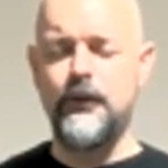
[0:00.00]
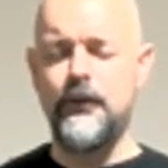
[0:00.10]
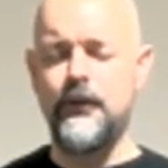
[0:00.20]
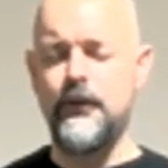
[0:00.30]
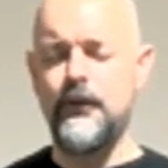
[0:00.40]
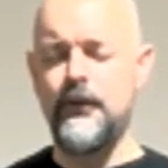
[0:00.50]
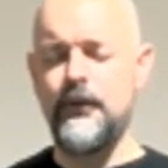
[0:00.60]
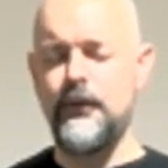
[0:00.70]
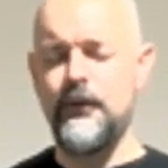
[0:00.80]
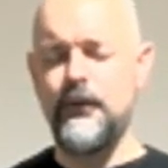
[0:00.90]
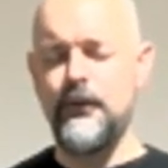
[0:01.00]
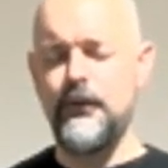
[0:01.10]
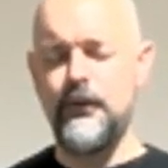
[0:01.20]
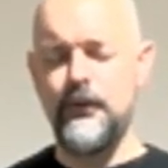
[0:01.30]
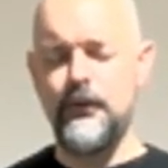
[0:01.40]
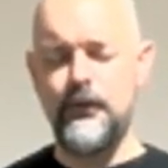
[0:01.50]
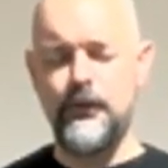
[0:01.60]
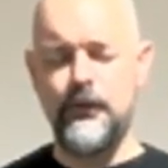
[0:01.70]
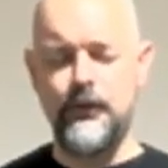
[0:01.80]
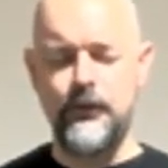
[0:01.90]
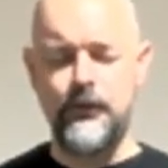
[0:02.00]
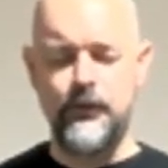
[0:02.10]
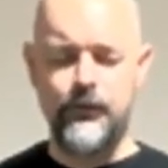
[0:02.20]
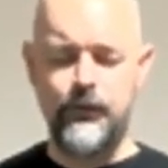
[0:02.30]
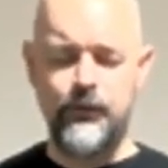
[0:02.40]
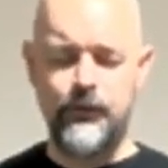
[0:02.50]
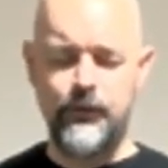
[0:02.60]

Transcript: Nobody speaks.